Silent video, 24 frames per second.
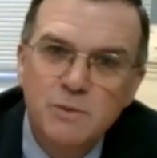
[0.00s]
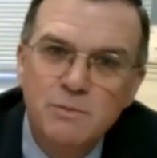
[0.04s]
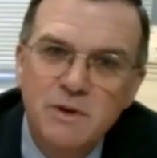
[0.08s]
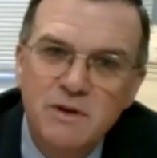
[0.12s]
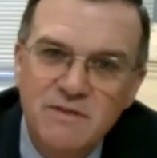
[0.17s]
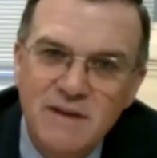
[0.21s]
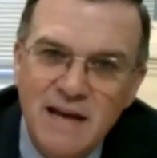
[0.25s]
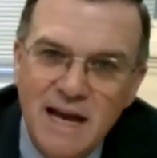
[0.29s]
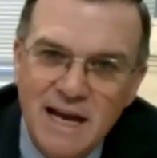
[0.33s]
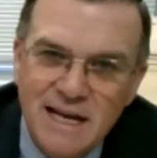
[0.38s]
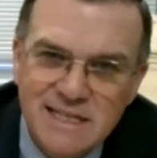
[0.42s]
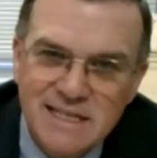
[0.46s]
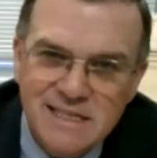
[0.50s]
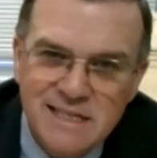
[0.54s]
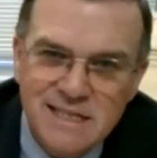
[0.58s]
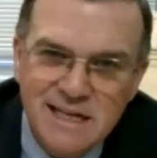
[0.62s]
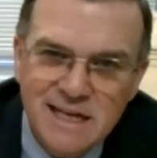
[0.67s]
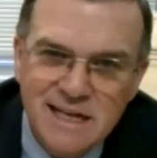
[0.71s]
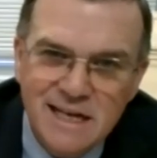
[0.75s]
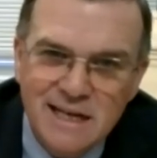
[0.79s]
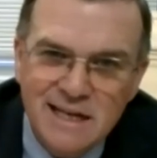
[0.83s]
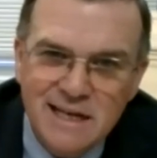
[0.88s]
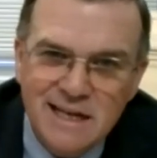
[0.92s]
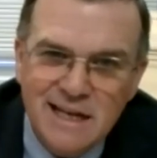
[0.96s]
to be
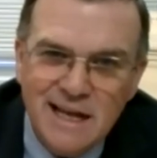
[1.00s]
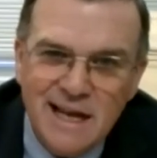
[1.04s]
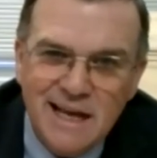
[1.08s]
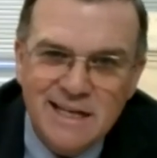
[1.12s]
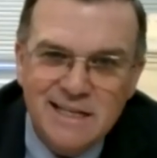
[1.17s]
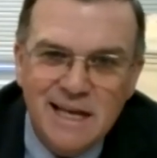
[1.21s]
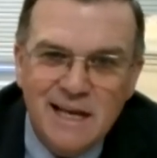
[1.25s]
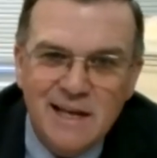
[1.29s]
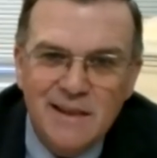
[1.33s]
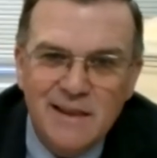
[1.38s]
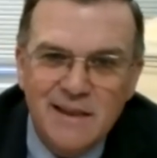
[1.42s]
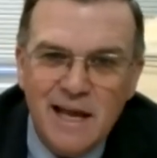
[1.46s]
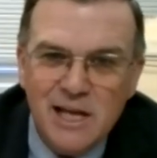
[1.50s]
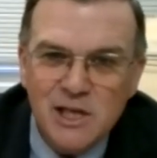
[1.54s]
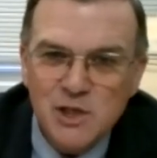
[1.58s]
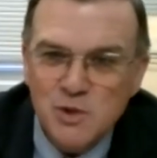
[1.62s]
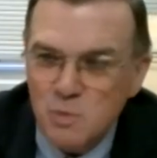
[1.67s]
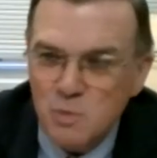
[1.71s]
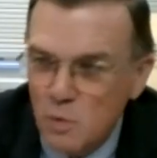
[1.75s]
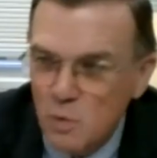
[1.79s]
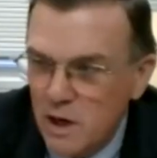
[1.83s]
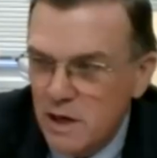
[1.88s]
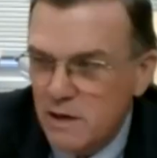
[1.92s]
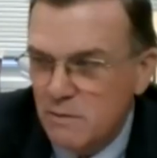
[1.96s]
vaccinated. And
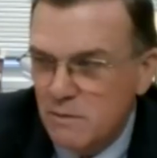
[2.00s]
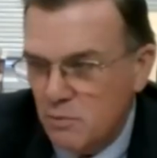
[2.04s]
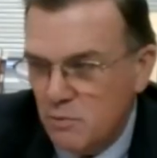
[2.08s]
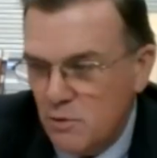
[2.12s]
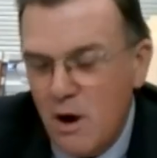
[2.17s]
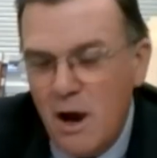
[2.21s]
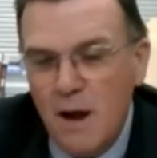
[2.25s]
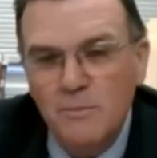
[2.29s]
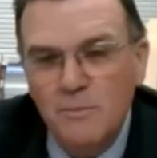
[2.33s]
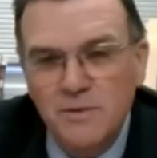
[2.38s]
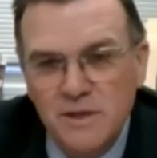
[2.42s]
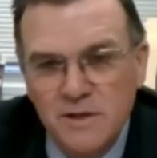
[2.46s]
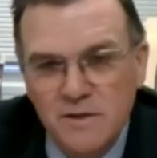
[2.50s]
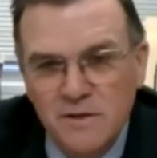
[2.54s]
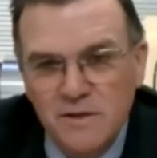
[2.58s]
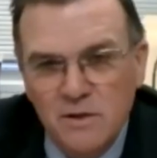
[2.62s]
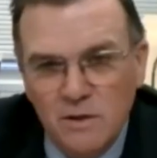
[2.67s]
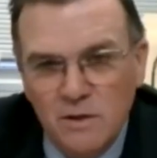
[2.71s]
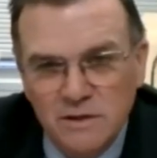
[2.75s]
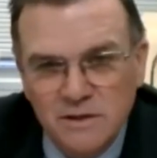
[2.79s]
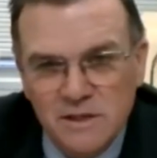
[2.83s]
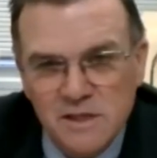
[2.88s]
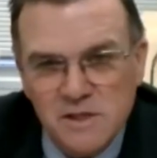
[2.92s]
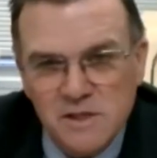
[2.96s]
that's what prompted
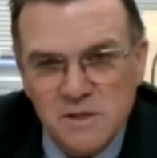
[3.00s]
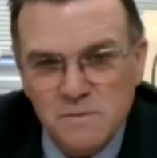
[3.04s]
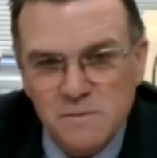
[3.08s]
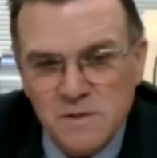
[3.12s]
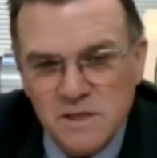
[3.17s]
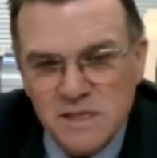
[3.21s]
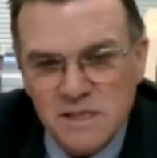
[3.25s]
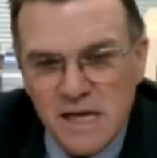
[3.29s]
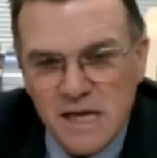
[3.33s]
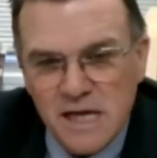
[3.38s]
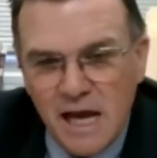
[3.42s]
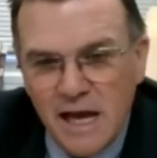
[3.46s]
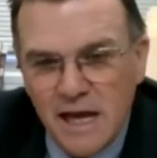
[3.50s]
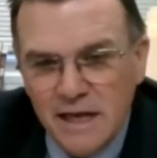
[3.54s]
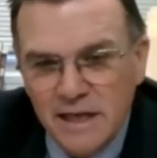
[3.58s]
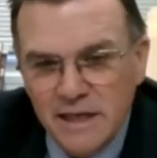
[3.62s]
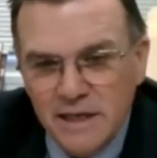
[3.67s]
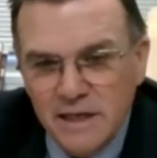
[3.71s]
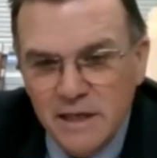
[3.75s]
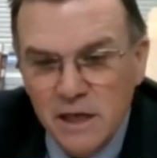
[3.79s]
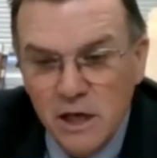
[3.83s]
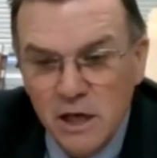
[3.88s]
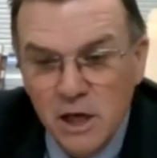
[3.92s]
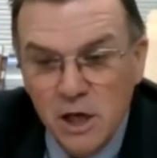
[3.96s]
the Autism
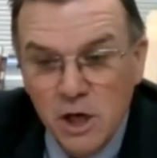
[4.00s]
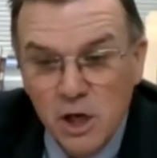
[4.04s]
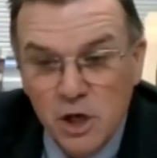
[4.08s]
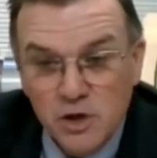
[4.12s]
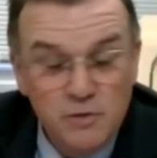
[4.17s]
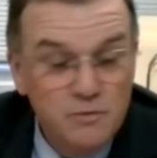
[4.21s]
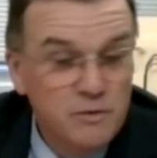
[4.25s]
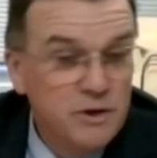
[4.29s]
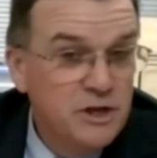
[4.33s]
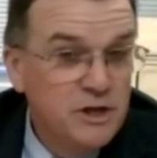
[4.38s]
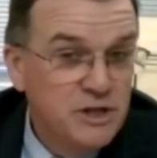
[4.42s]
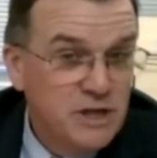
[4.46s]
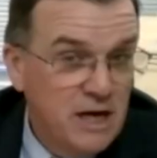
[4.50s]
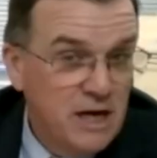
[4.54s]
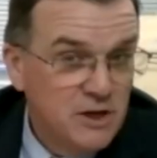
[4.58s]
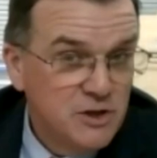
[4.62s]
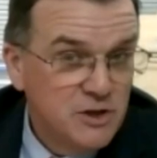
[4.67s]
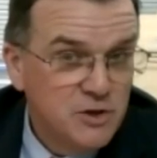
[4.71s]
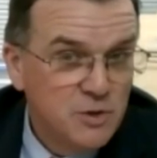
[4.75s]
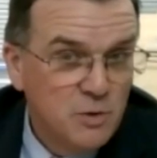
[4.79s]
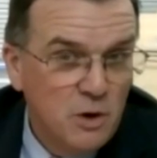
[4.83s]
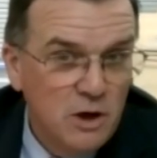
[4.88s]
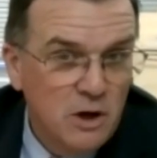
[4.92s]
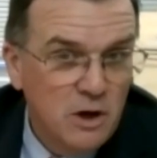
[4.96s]
Society to reach
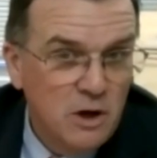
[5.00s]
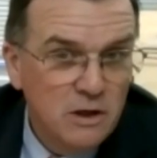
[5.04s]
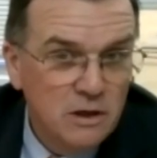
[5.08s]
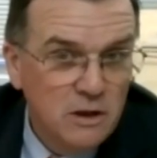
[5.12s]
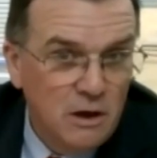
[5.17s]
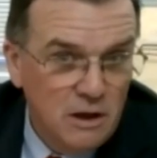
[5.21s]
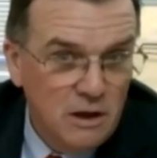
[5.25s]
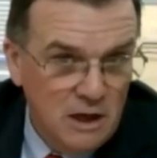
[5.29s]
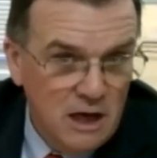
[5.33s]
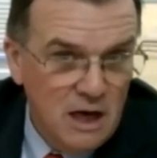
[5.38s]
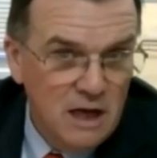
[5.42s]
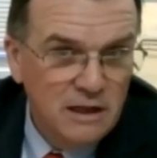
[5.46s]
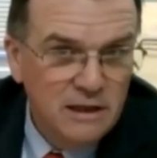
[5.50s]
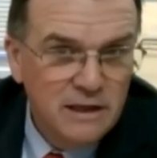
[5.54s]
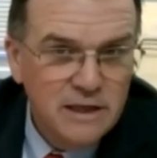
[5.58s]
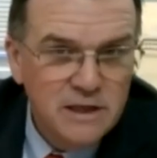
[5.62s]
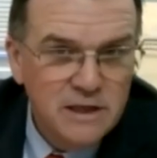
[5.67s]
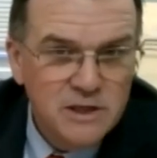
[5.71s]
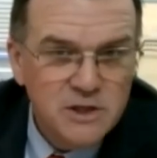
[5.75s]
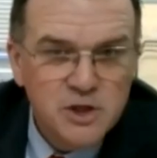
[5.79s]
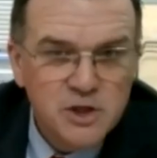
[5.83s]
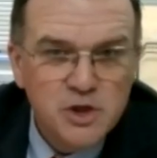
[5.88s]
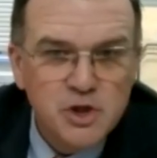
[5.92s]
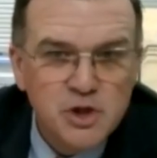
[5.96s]
out to our
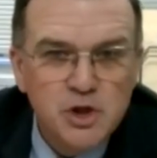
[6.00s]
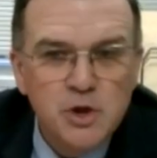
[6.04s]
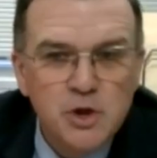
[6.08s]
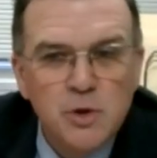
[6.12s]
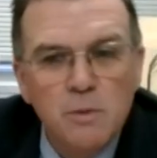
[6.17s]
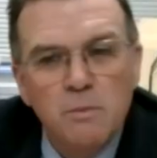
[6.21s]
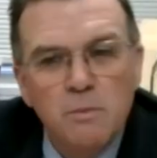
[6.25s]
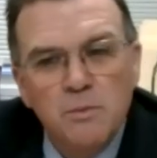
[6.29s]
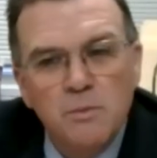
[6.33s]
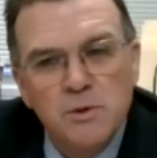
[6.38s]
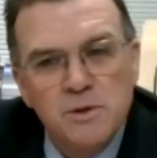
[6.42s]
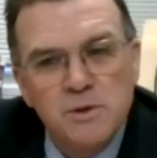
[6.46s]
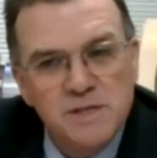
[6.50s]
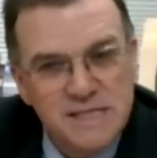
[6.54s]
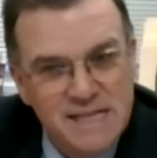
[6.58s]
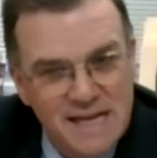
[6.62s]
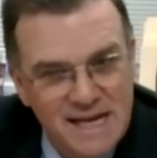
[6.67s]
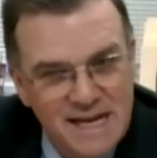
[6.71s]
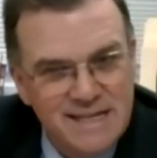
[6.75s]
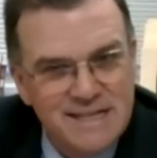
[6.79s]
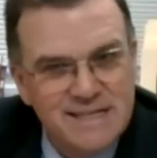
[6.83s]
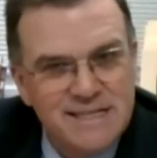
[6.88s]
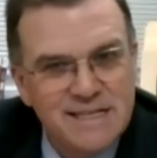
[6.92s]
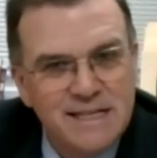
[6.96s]
colleagues to
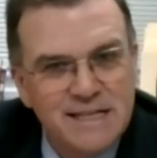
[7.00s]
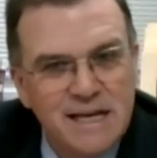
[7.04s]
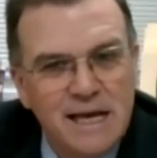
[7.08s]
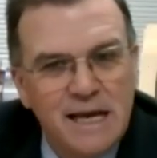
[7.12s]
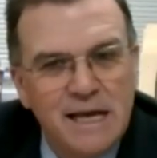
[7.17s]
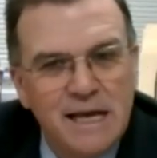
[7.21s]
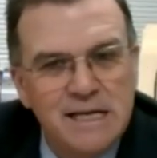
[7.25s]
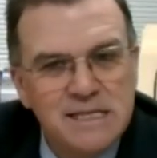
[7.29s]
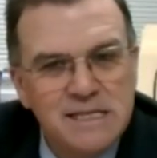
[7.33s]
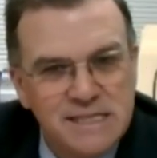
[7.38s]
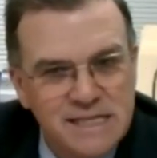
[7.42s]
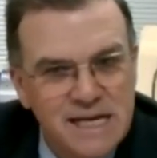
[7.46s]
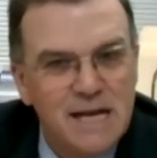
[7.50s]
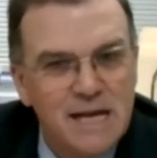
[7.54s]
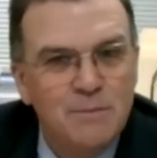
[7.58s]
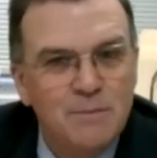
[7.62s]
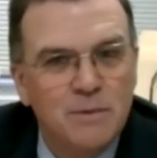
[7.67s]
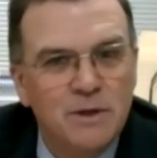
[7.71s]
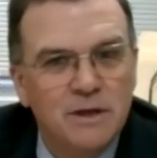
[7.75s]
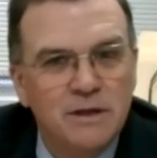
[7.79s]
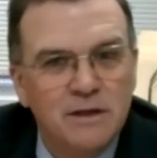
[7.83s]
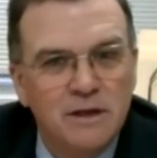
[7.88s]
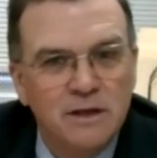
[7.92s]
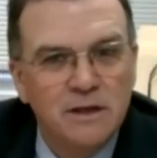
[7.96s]
present a
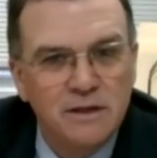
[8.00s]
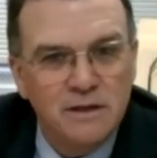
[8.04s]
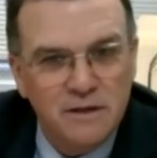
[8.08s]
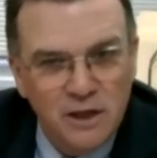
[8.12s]
statement,